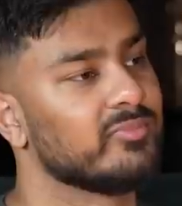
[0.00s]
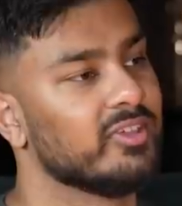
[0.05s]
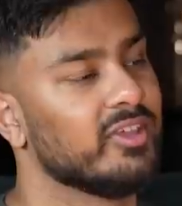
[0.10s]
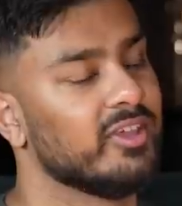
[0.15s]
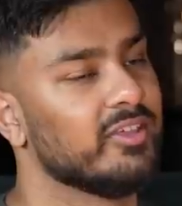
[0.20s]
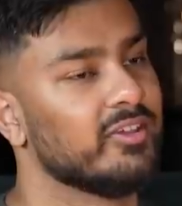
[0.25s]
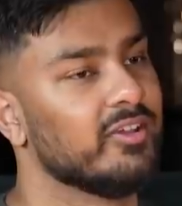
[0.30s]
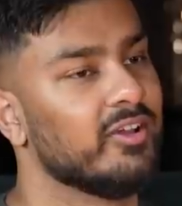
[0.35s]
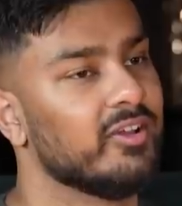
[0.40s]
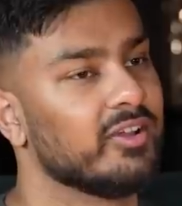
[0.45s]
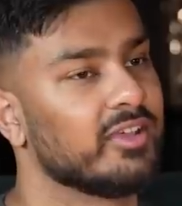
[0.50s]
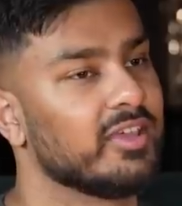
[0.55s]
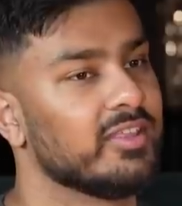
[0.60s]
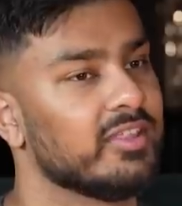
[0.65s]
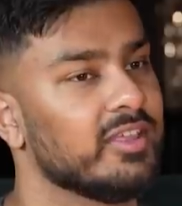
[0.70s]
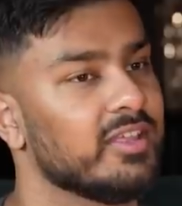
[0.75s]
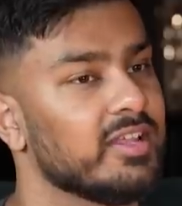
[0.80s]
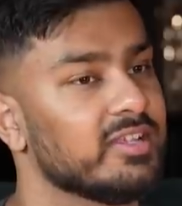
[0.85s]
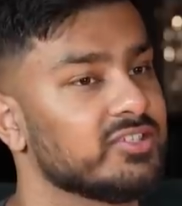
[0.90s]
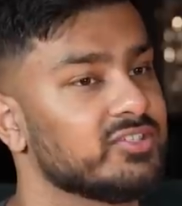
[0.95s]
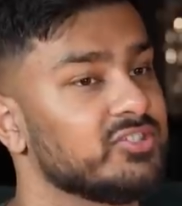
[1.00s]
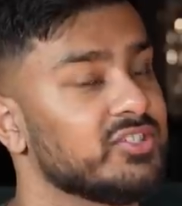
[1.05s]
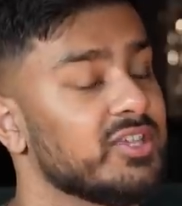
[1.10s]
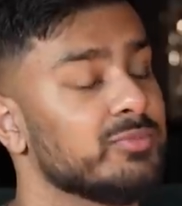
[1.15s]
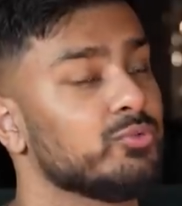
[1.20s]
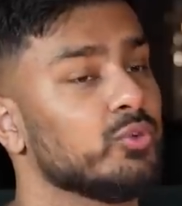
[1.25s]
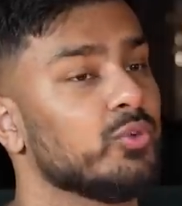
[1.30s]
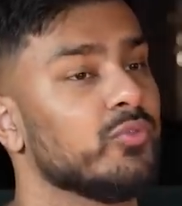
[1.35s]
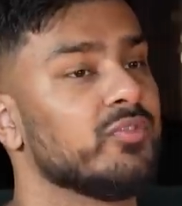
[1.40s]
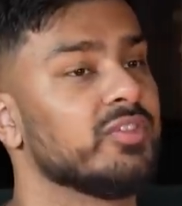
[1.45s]
Yeah, no, I get that. That's the
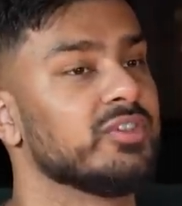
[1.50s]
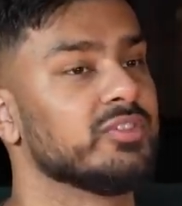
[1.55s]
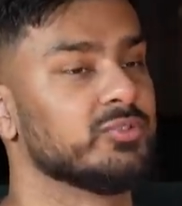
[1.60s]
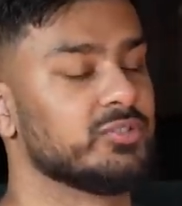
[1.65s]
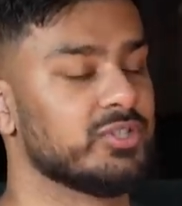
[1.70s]
same sort of thing.